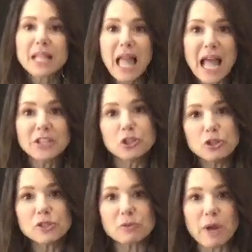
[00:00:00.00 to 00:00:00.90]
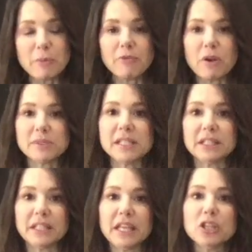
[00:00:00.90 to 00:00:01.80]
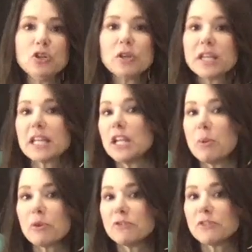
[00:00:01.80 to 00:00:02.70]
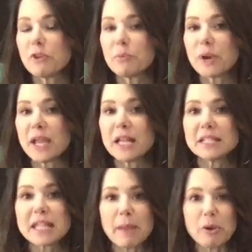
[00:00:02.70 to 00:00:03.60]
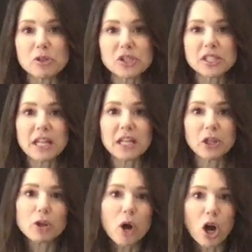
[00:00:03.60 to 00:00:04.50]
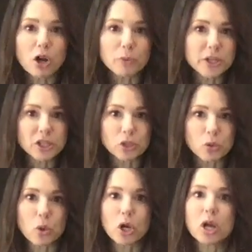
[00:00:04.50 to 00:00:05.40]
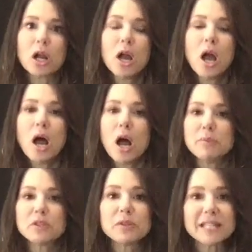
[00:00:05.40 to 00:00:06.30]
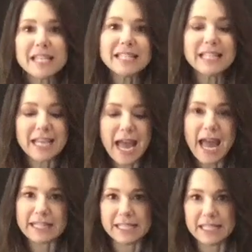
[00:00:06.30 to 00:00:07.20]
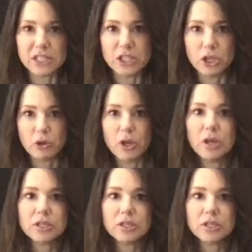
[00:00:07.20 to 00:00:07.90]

I do use it right before I'm sealing. And you can get a number of different brands. I purchased it at a local hardware store, so it's easy to get access to.